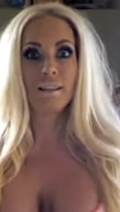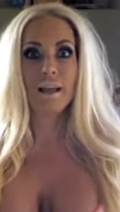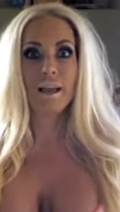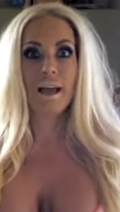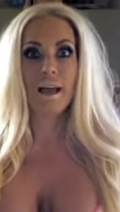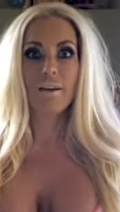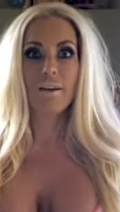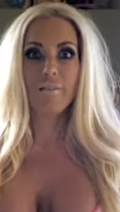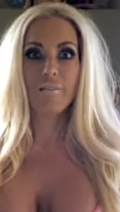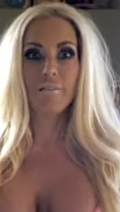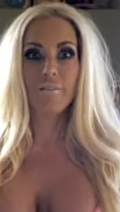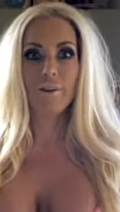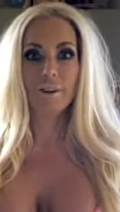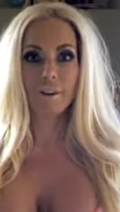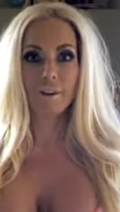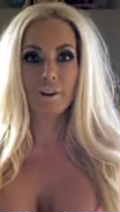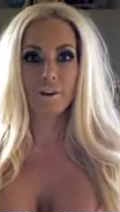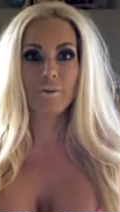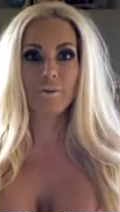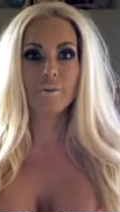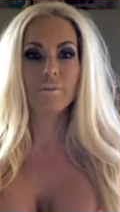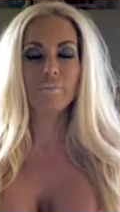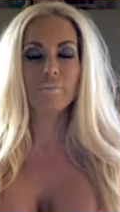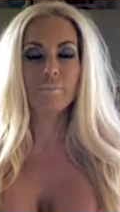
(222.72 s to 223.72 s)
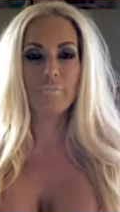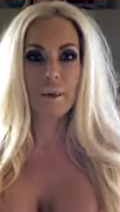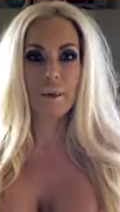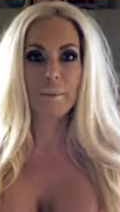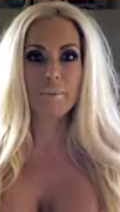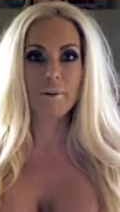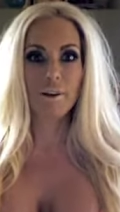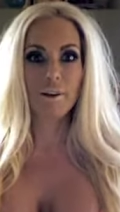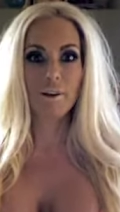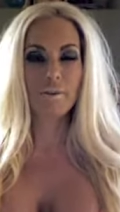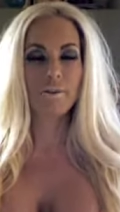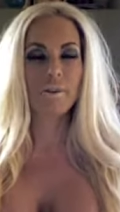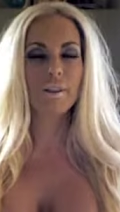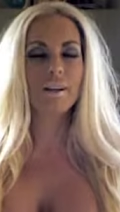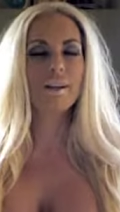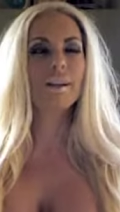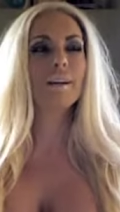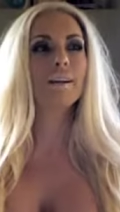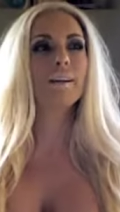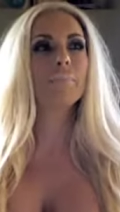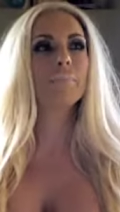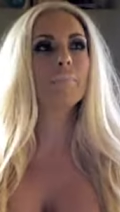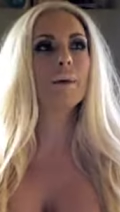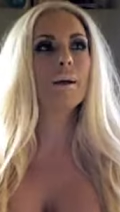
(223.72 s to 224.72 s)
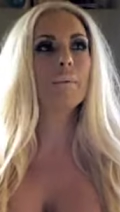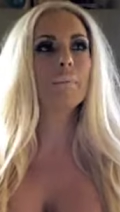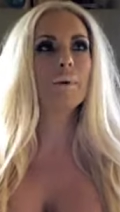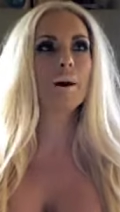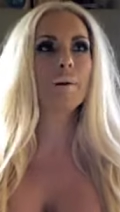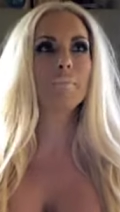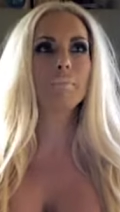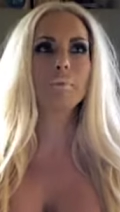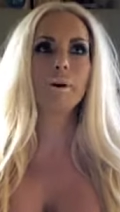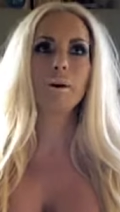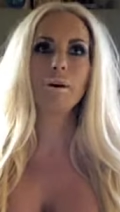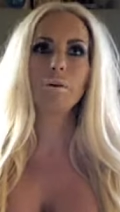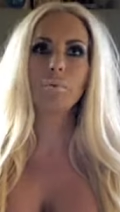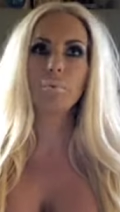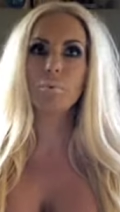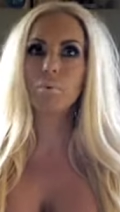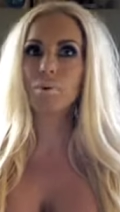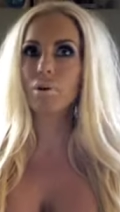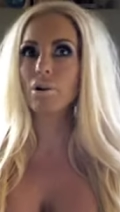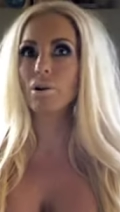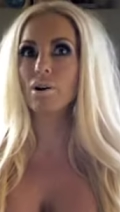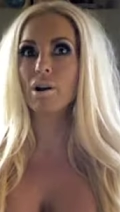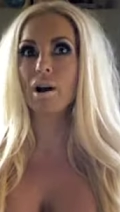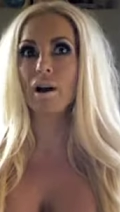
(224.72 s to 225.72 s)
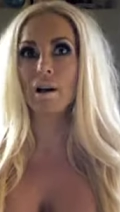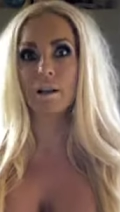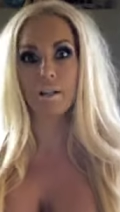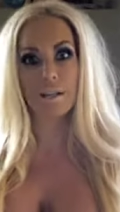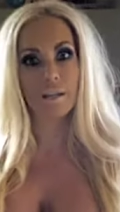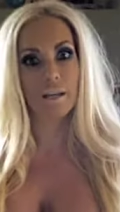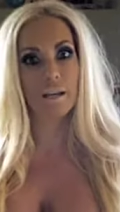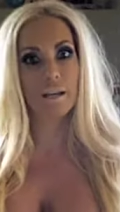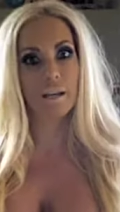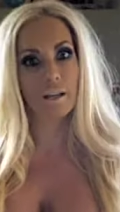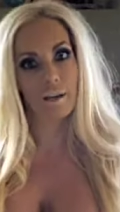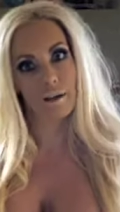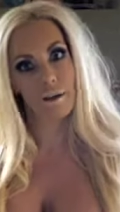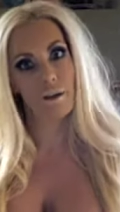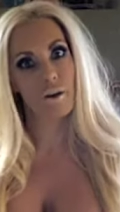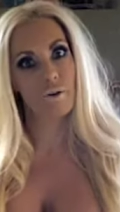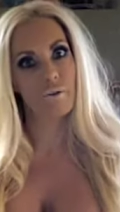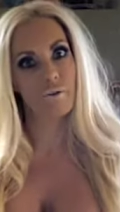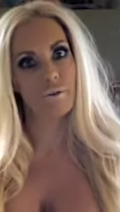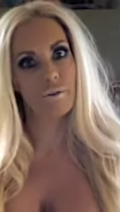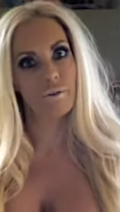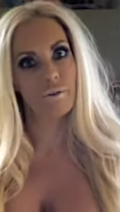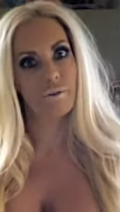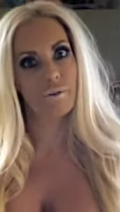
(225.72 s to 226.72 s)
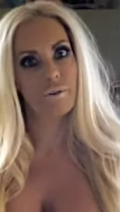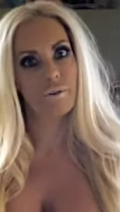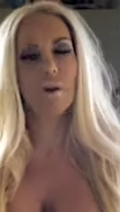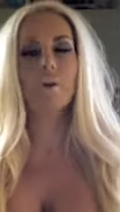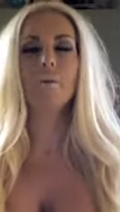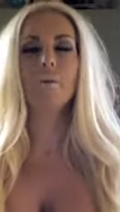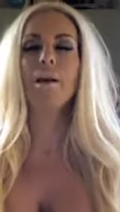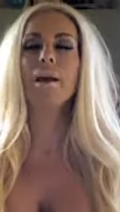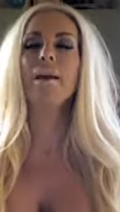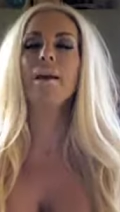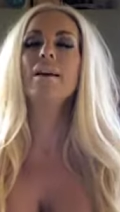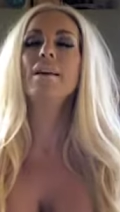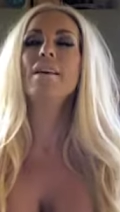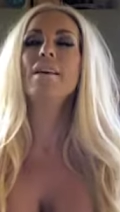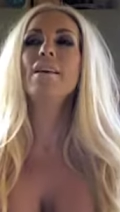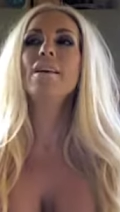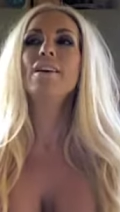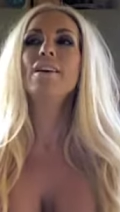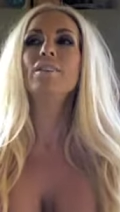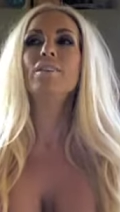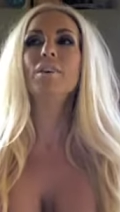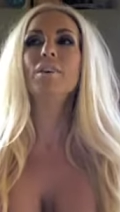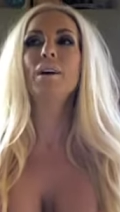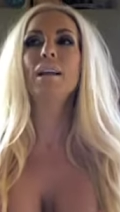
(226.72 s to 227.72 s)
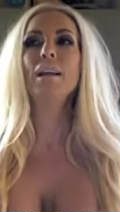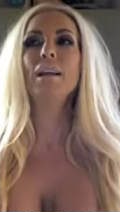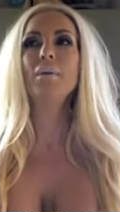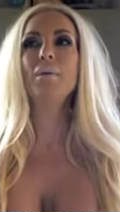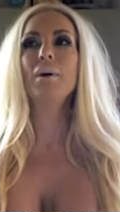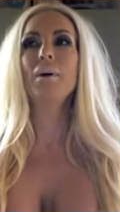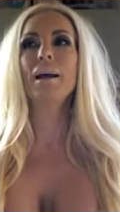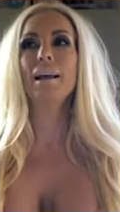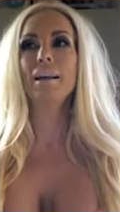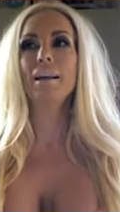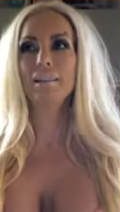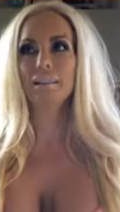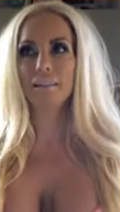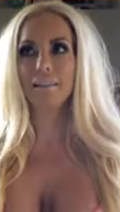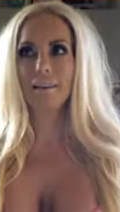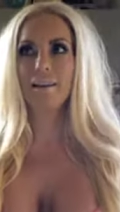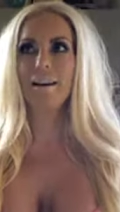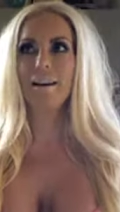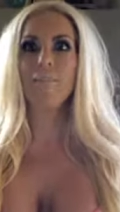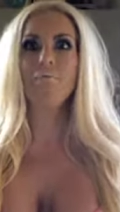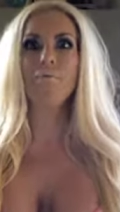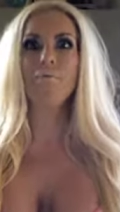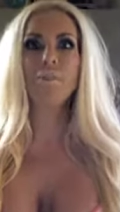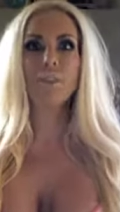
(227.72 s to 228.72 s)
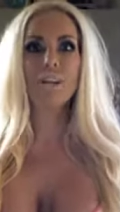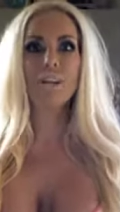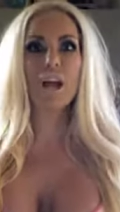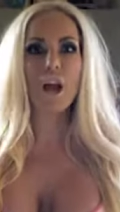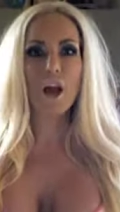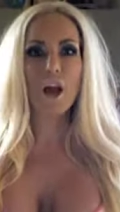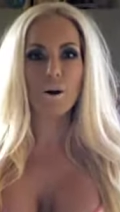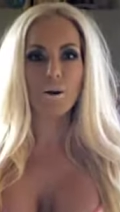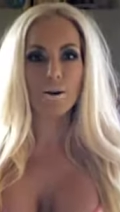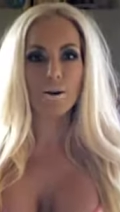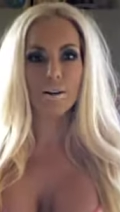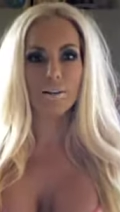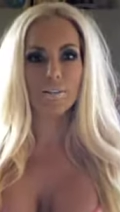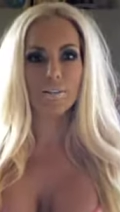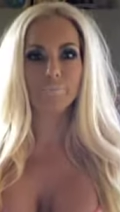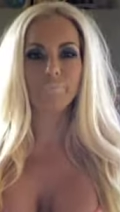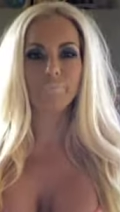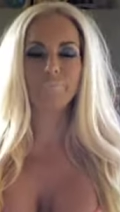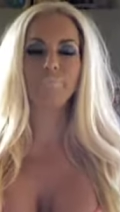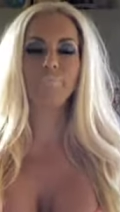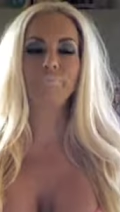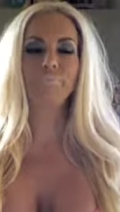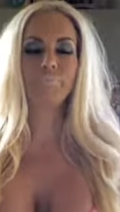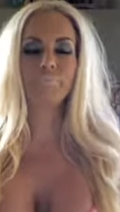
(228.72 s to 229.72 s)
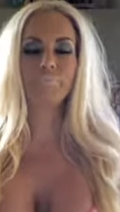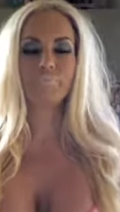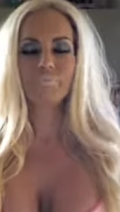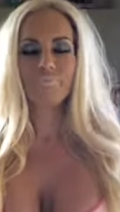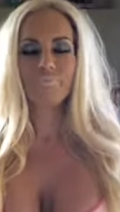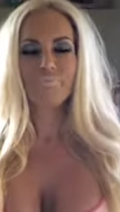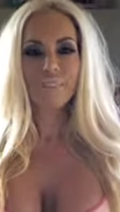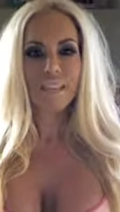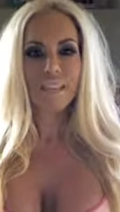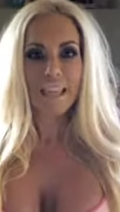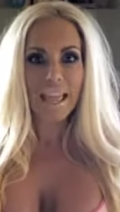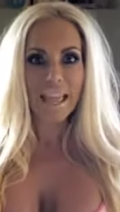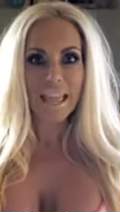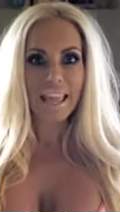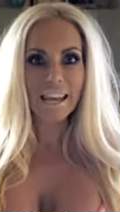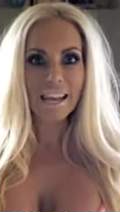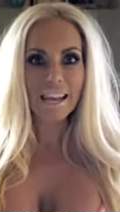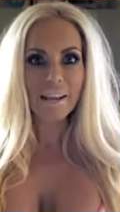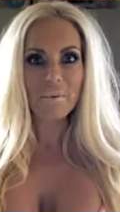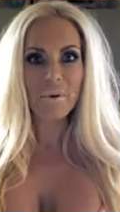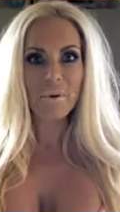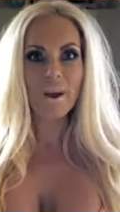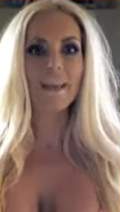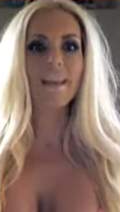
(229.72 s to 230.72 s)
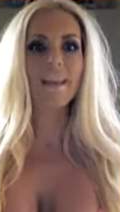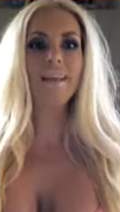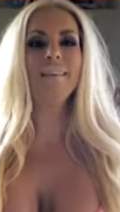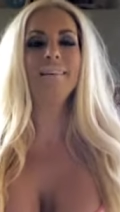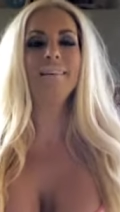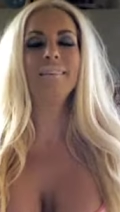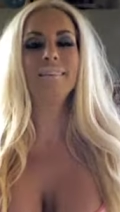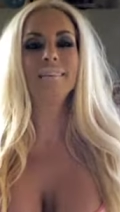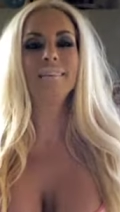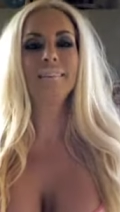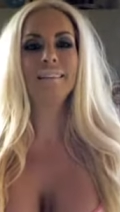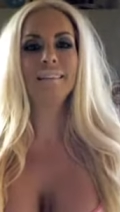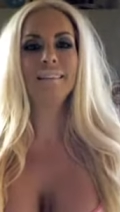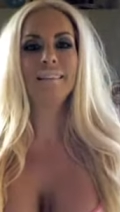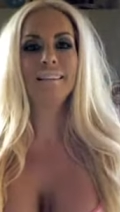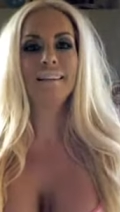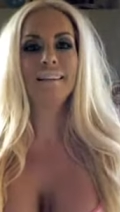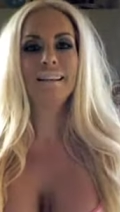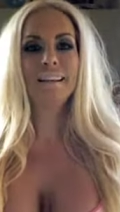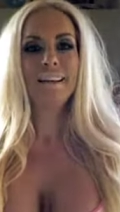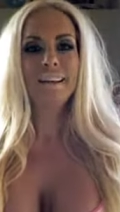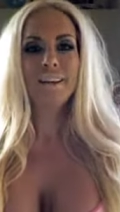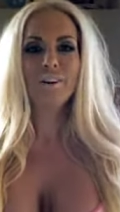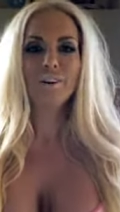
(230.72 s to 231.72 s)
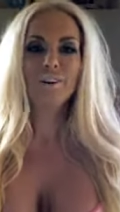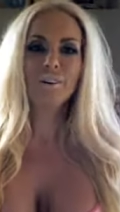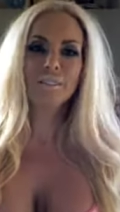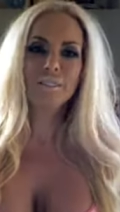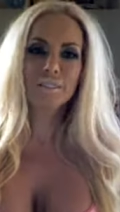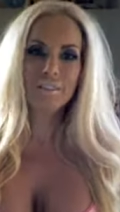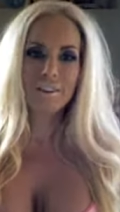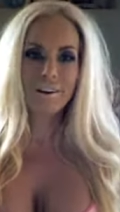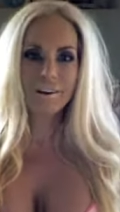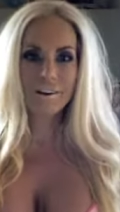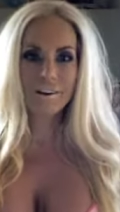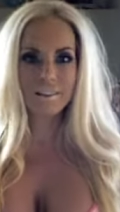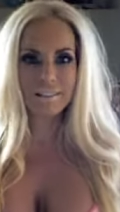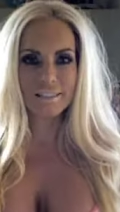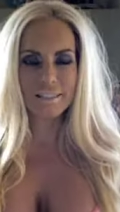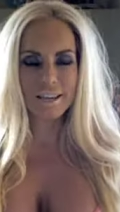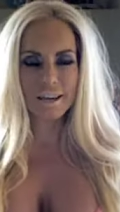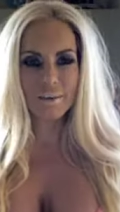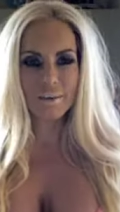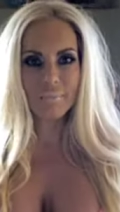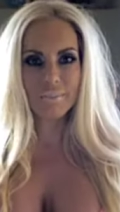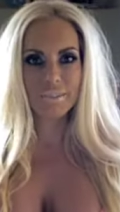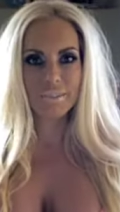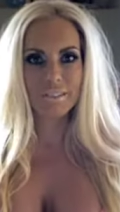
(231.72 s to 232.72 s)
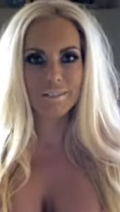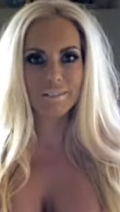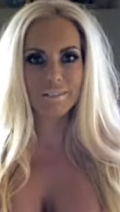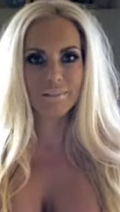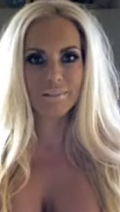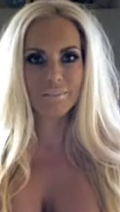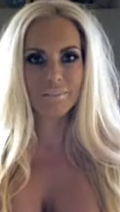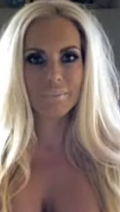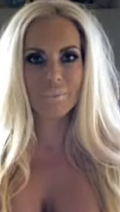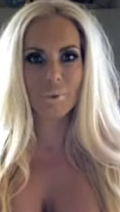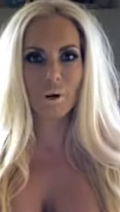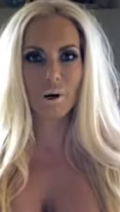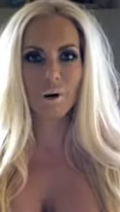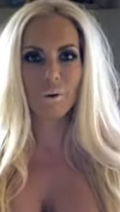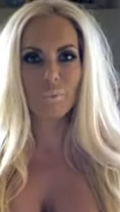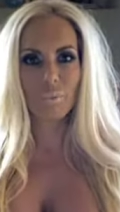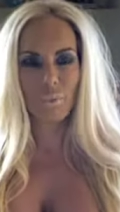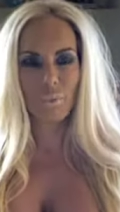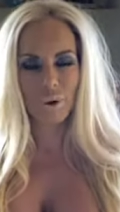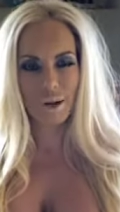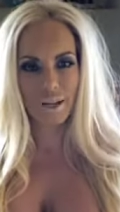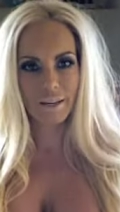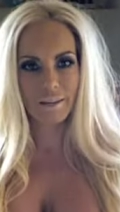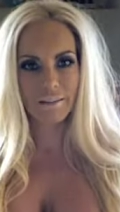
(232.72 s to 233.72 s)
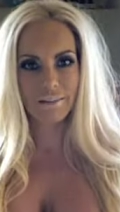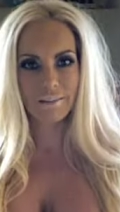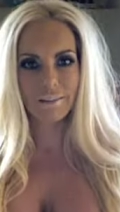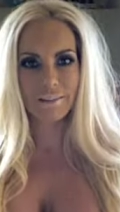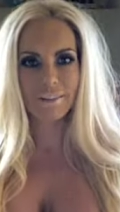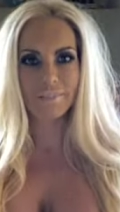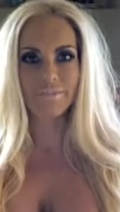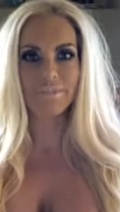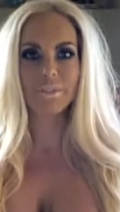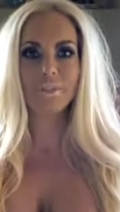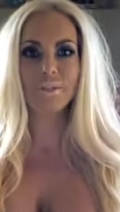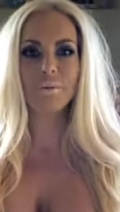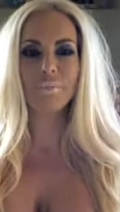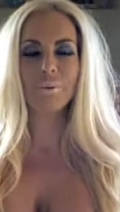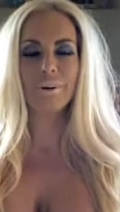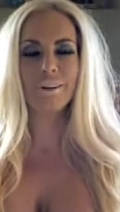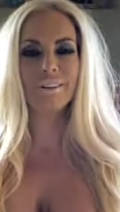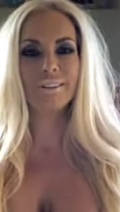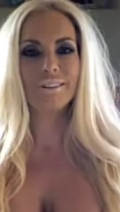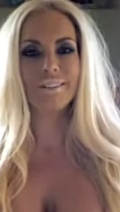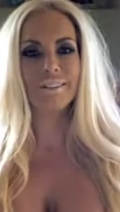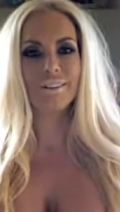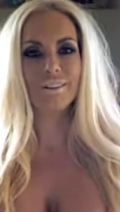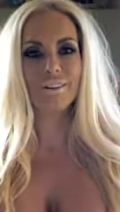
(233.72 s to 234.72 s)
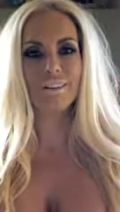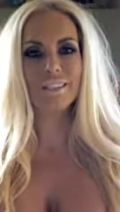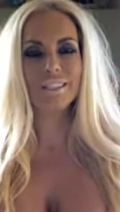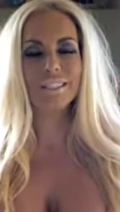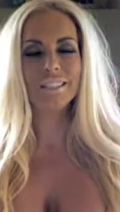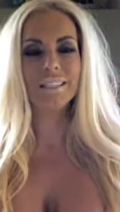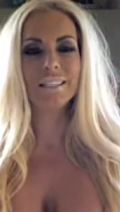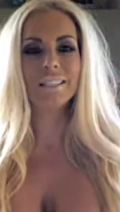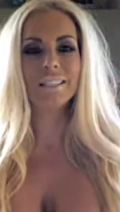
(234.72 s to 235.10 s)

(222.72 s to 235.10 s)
Have a goat, baby goat there. My mom will. We're not getting a goat. Okay. So anyway, enough with the goat. Anyway, here's a concept, part one of a two-part series.